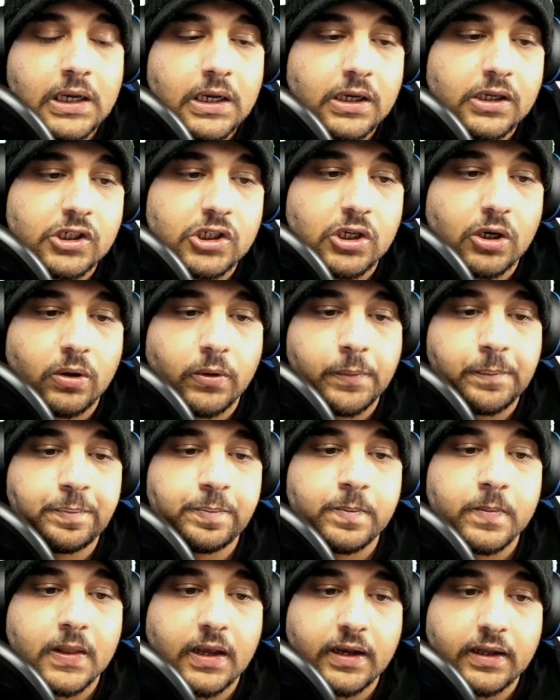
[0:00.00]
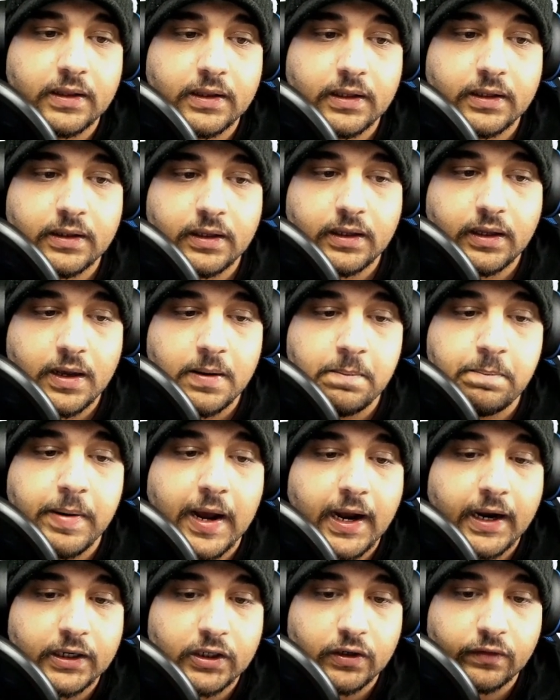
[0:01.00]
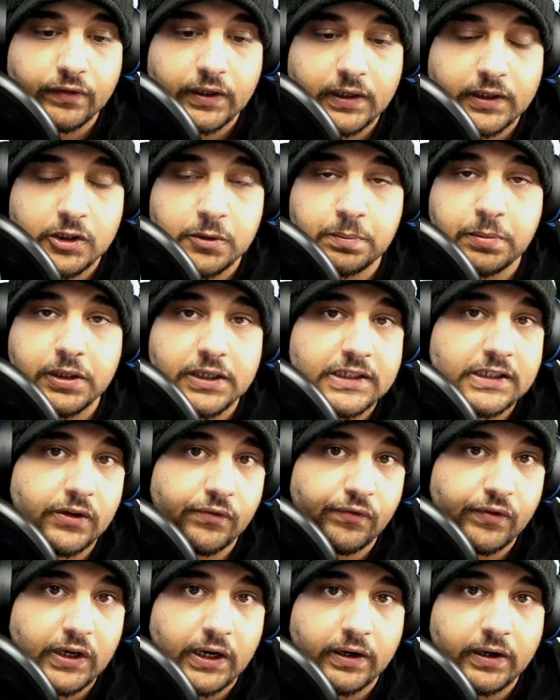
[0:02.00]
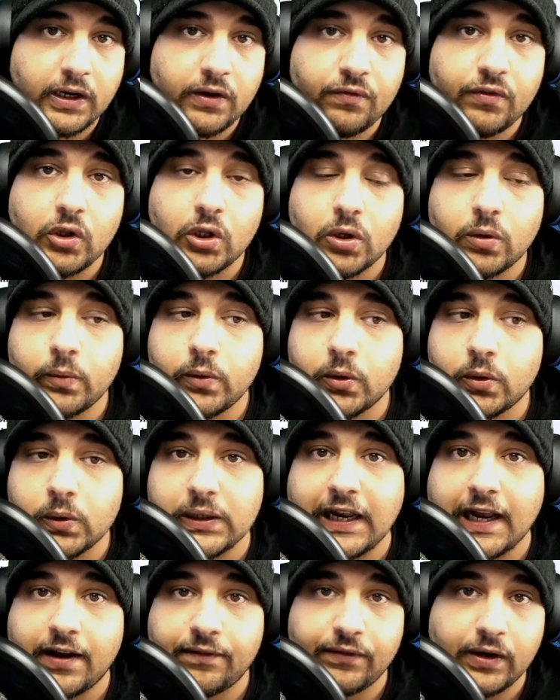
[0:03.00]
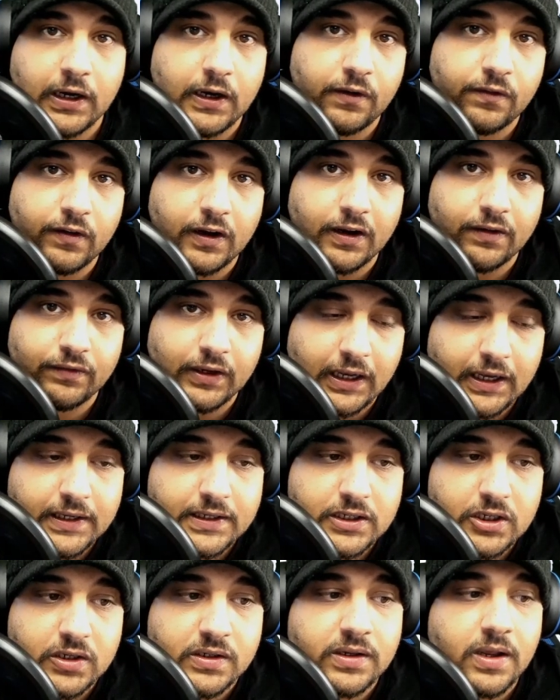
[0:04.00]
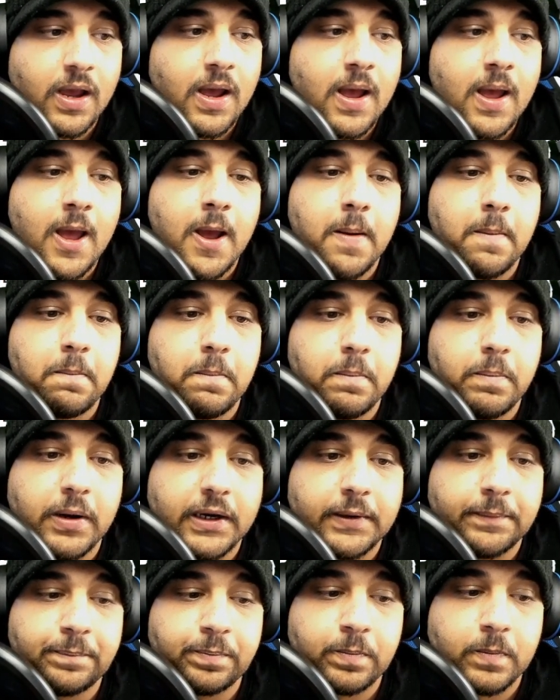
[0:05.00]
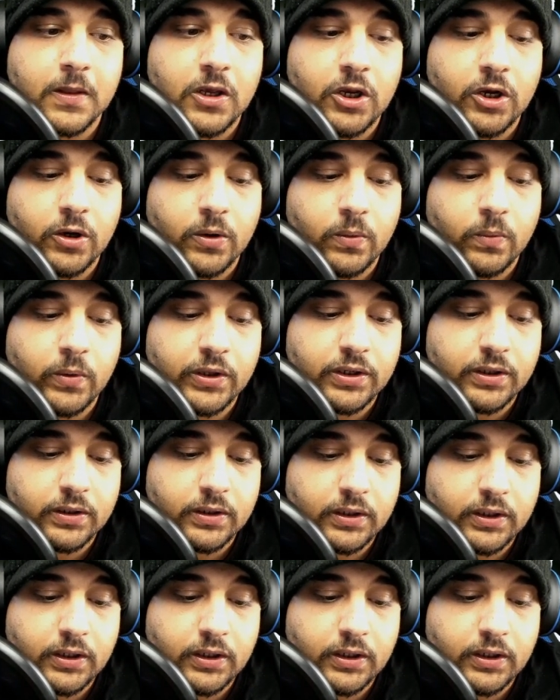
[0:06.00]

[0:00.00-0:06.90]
So it, the, the impact of it is pretty severe, even though we only have eighty-five cases. But, you know, whether...